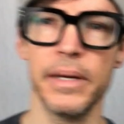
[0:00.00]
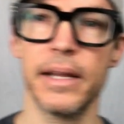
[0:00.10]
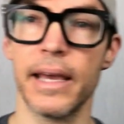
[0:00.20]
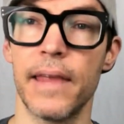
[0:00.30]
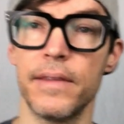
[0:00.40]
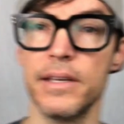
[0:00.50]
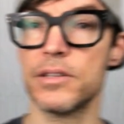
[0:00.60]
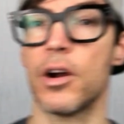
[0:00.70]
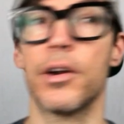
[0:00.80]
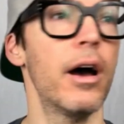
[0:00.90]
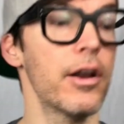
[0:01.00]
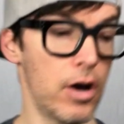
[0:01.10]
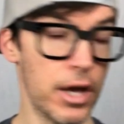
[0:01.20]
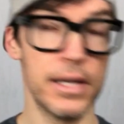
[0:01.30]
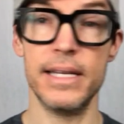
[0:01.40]
Again, these are not
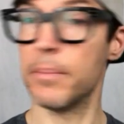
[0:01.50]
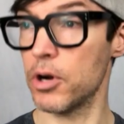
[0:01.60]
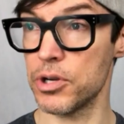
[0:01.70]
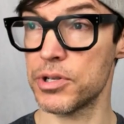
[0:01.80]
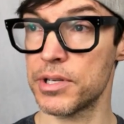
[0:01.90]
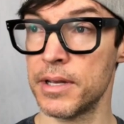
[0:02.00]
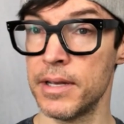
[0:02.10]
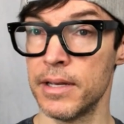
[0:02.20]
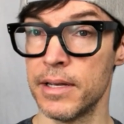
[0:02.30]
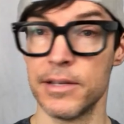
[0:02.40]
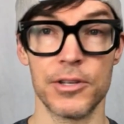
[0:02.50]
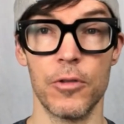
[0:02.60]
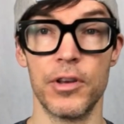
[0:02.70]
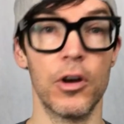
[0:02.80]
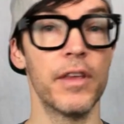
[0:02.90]
on dimmers. So
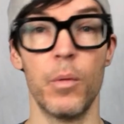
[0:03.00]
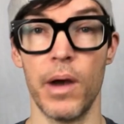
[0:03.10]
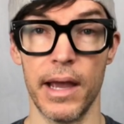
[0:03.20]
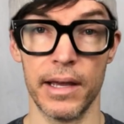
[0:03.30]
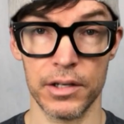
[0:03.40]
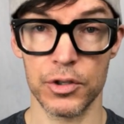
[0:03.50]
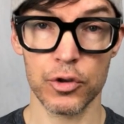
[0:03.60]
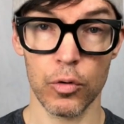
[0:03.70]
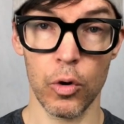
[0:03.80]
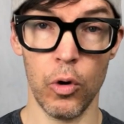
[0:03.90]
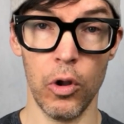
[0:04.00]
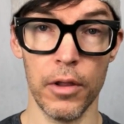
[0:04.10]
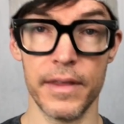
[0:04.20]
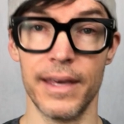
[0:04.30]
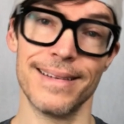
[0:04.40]
the only way I can control
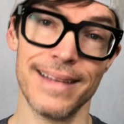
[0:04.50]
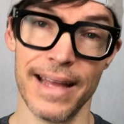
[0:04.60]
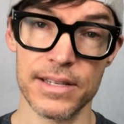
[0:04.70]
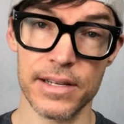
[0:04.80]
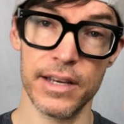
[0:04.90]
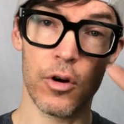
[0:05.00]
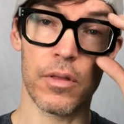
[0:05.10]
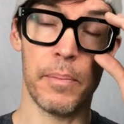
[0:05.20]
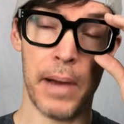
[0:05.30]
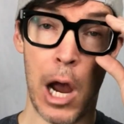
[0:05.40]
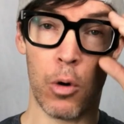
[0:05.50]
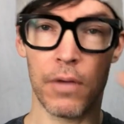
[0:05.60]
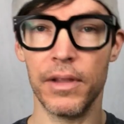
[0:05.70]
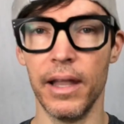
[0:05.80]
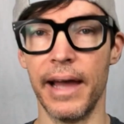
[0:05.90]
the intensity or the power
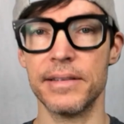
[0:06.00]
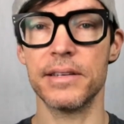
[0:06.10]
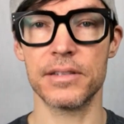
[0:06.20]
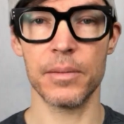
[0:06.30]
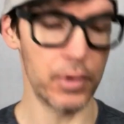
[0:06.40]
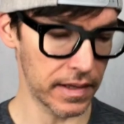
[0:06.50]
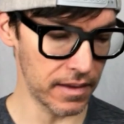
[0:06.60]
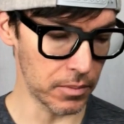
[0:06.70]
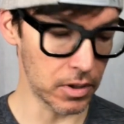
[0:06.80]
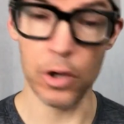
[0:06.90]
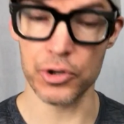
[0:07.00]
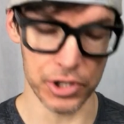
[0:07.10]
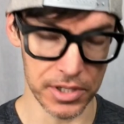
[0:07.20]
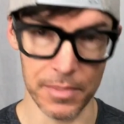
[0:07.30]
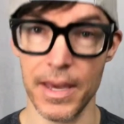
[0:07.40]
of the lights is to bring them closer
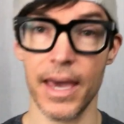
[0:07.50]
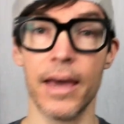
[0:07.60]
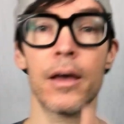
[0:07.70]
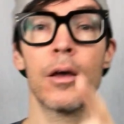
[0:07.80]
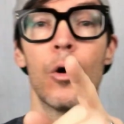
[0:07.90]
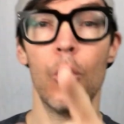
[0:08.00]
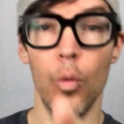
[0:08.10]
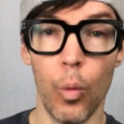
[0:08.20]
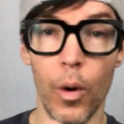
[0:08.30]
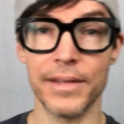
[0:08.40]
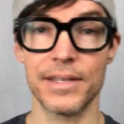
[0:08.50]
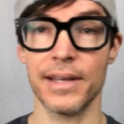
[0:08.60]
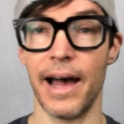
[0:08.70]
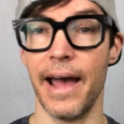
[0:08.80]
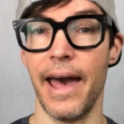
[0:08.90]
to me once
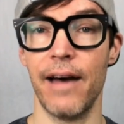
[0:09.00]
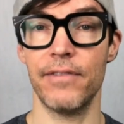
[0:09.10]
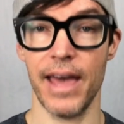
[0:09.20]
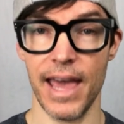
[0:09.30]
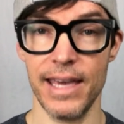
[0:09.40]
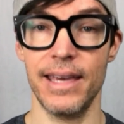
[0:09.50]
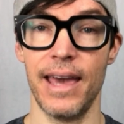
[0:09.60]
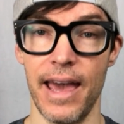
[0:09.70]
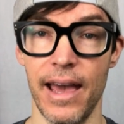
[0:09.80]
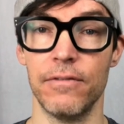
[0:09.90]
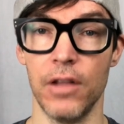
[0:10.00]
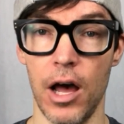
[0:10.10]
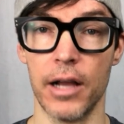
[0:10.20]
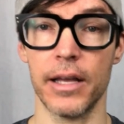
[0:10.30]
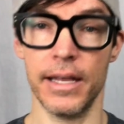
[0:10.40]
I have AEAF
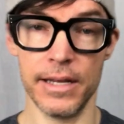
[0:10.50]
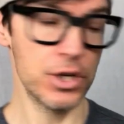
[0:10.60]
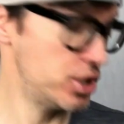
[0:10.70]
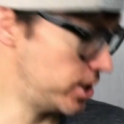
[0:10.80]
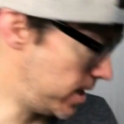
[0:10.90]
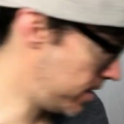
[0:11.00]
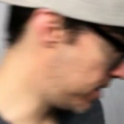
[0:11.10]
lock initiated.